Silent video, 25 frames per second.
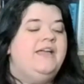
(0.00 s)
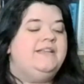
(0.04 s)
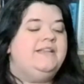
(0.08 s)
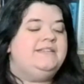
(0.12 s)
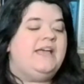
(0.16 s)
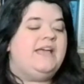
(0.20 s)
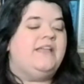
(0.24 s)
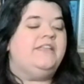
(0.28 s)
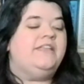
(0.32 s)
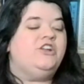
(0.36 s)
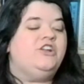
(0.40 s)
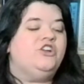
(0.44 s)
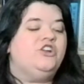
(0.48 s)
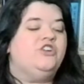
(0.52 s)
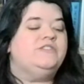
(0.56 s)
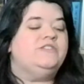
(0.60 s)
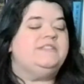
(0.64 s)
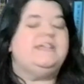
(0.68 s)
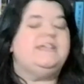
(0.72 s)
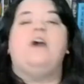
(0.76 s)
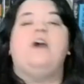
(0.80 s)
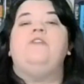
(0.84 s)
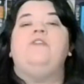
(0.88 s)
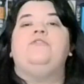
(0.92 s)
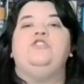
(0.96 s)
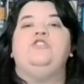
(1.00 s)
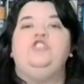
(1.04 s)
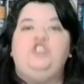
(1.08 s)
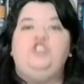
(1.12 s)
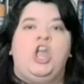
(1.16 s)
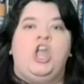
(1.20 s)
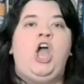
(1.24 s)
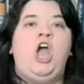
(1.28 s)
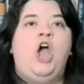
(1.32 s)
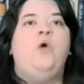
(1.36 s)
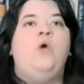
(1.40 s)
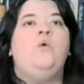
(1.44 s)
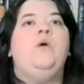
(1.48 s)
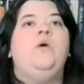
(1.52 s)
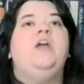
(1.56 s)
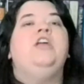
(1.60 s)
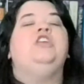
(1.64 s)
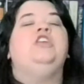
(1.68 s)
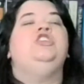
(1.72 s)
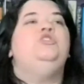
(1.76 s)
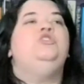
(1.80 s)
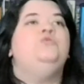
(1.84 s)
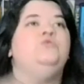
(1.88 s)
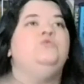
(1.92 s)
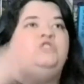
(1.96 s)
telling herself, no,
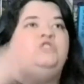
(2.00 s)
you